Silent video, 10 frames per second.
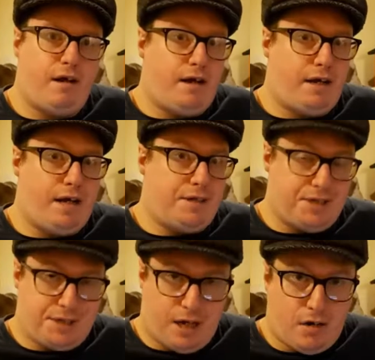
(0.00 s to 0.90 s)
ideas
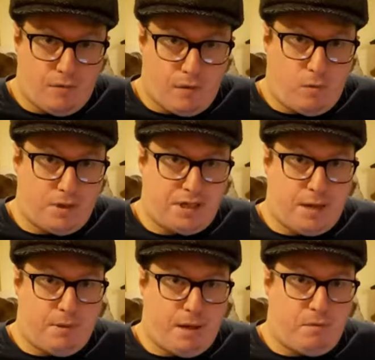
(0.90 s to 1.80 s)
yourself on what to
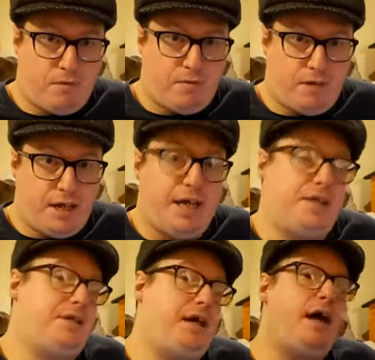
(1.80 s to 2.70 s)
get people for
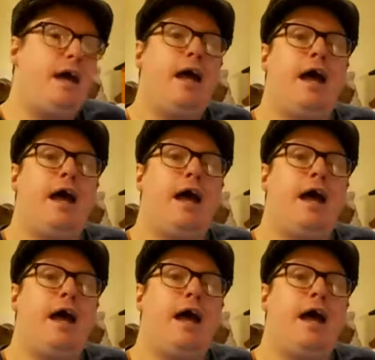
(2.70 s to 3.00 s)
Easter.